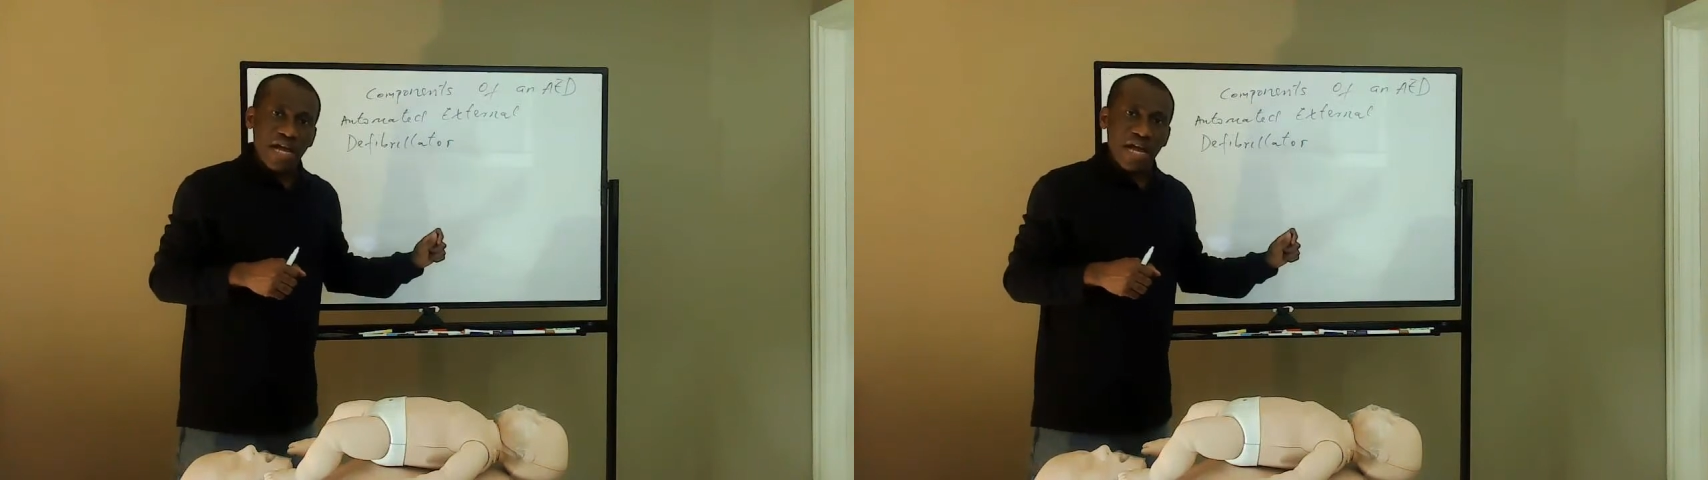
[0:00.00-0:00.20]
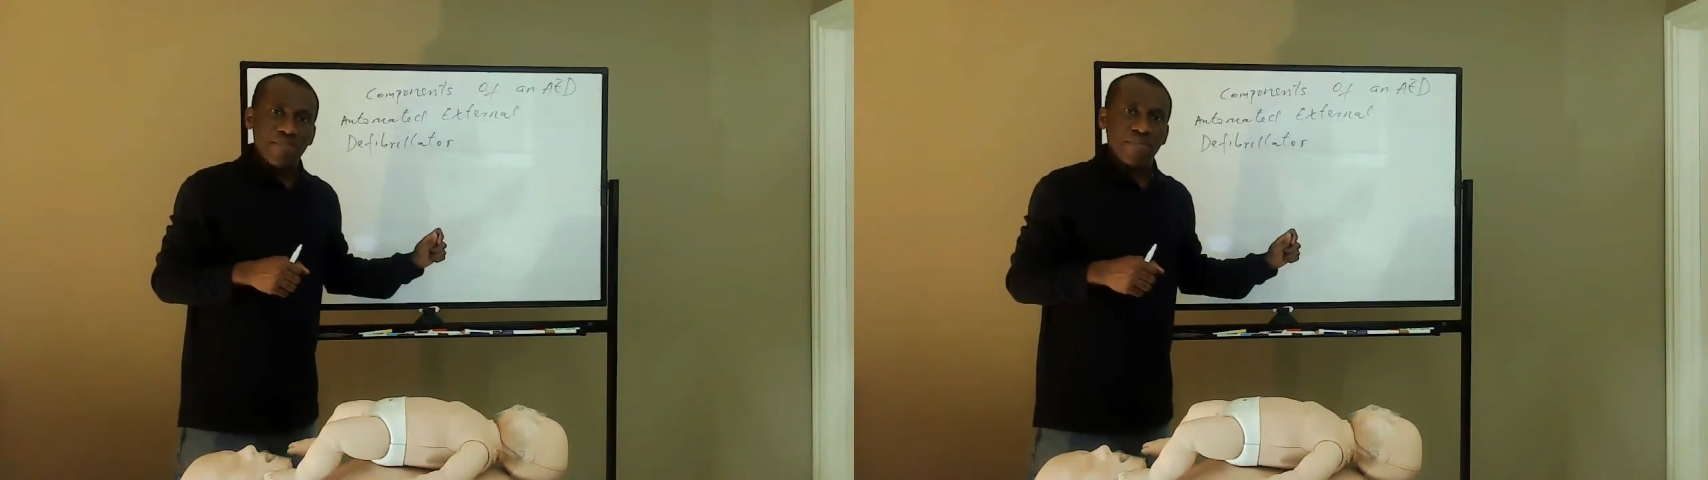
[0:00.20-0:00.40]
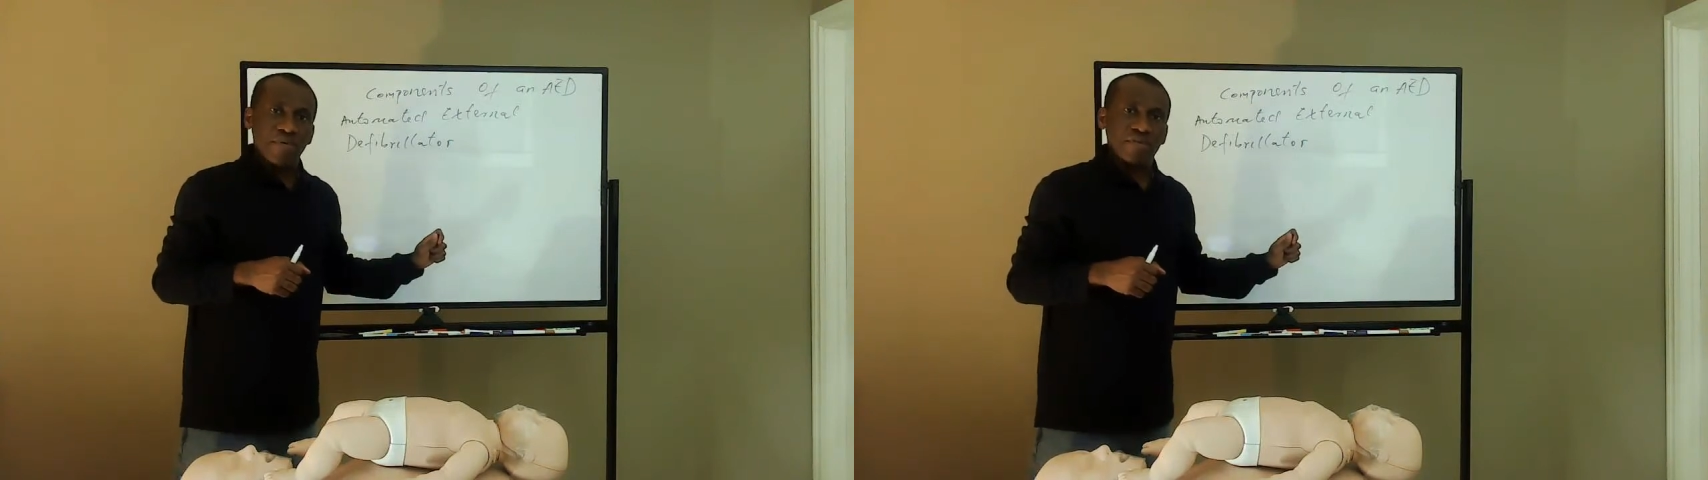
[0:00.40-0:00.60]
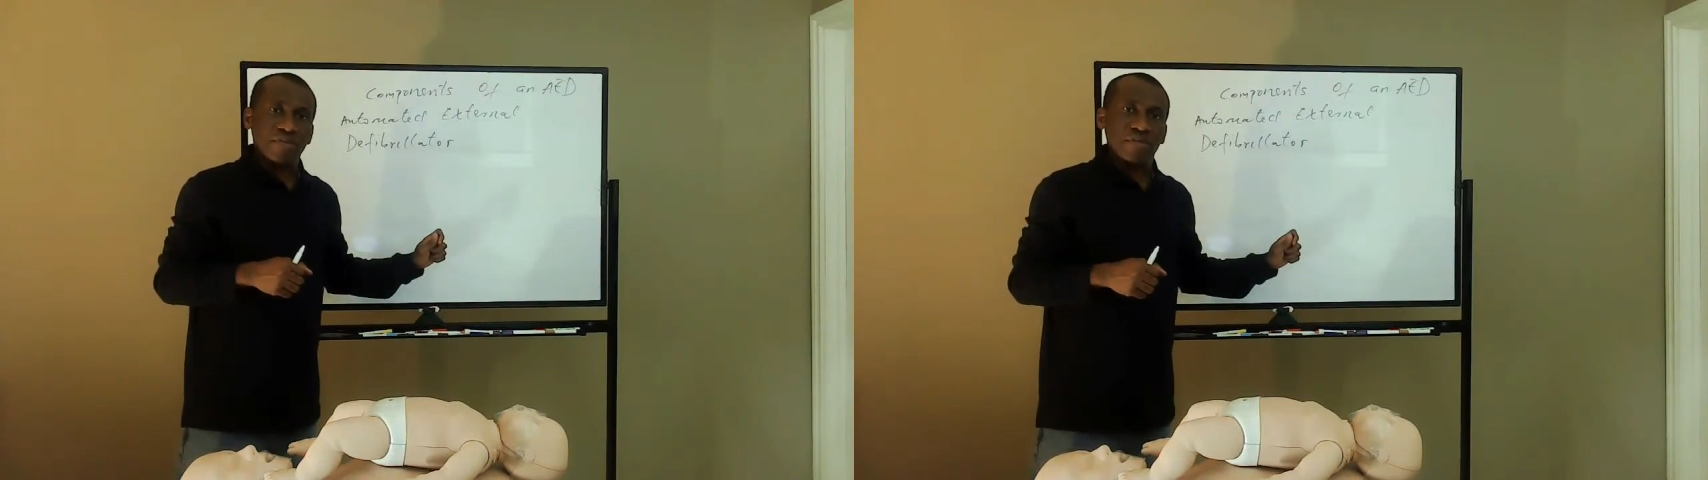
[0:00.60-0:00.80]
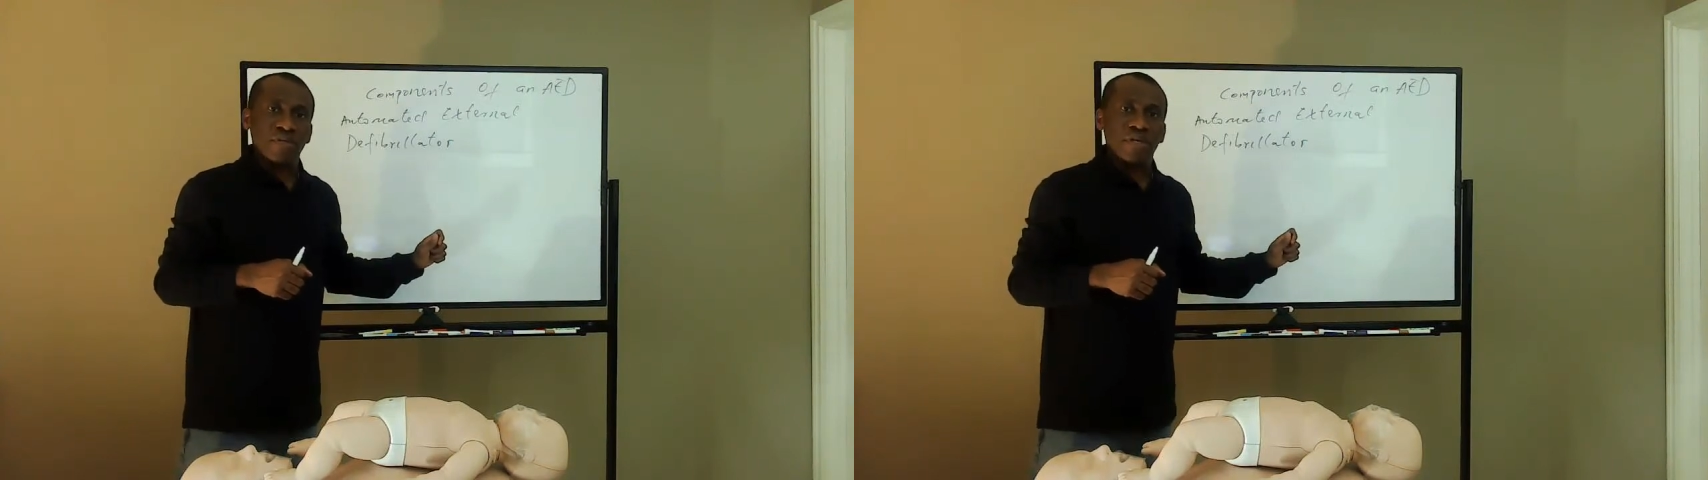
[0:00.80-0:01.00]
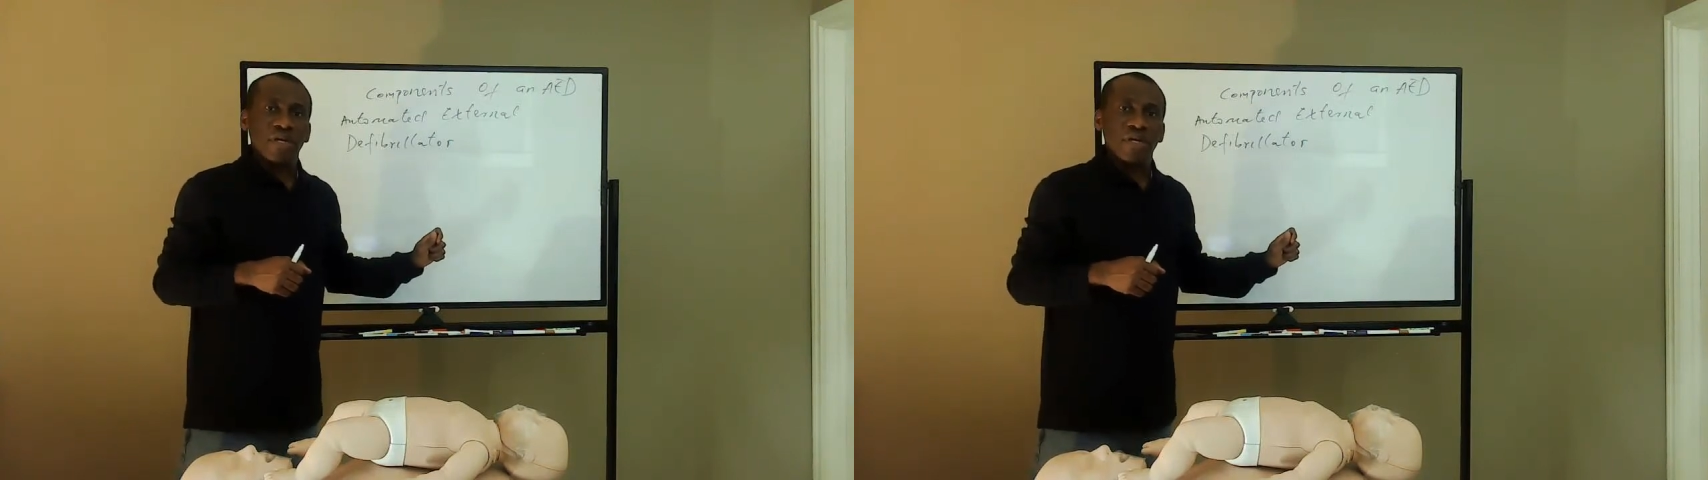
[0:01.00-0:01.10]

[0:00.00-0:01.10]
happens,